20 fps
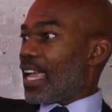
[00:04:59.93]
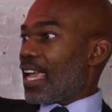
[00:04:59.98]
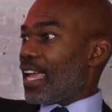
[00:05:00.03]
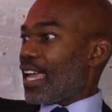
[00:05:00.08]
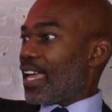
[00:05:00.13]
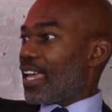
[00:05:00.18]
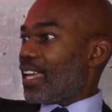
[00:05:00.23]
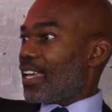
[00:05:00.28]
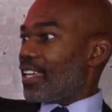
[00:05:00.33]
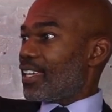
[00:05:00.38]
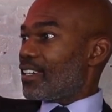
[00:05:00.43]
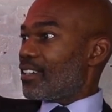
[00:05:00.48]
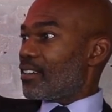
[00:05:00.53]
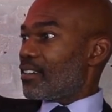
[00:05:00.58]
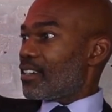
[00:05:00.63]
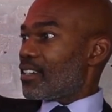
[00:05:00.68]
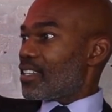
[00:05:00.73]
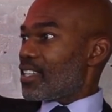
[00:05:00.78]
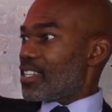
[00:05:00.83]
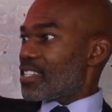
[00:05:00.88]

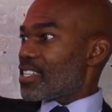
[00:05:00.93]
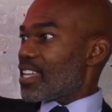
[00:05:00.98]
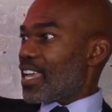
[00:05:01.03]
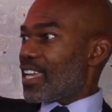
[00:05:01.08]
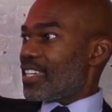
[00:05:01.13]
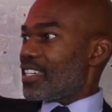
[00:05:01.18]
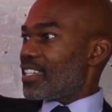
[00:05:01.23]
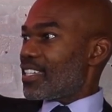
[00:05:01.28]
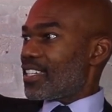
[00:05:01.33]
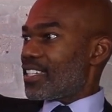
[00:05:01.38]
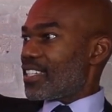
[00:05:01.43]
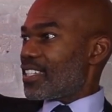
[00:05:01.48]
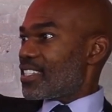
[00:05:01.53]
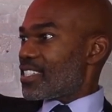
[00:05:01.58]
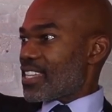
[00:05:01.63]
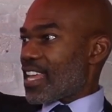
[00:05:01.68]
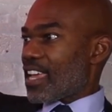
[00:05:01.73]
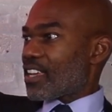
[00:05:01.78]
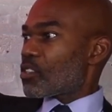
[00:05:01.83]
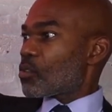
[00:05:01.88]
and this idea
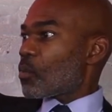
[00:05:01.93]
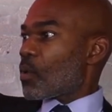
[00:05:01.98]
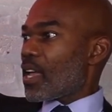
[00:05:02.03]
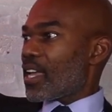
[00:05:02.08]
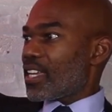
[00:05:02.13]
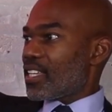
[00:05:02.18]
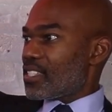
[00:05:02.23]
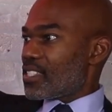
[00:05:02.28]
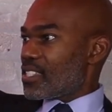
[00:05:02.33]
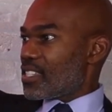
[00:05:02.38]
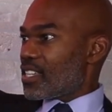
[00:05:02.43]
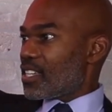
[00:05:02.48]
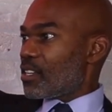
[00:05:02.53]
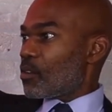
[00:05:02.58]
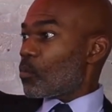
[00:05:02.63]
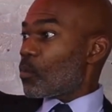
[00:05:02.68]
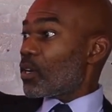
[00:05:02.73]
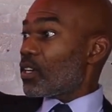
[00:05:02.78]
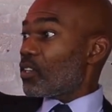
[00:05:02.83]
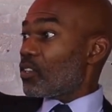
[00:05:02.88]
is X, Y, and
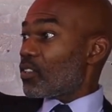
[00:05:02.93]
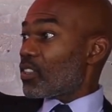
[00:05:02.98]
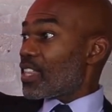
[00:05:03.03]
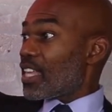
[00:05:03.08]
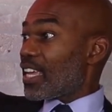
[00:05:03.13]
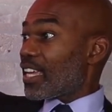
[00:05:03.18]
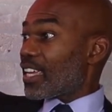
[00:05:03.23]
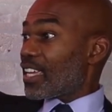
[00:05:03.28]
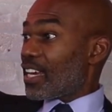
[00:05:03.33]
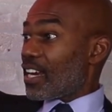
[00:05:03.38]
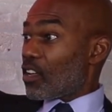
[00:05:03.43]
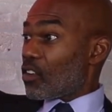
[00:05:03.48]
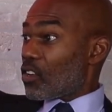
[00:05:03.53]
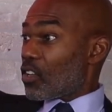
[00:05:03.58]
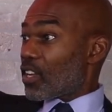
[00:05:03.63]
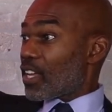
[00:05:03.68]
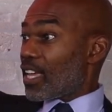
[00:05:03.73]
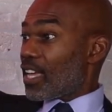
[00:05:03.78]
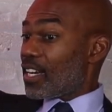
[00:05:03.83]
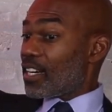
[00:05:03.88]
Z. What do you think? And I'll
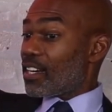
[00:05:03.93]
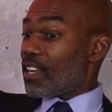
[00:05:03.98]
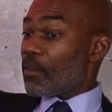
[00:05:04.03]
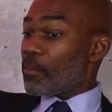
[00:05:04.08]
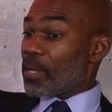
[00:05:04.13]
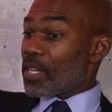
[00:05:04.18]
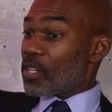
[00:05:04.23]
look at it, I'll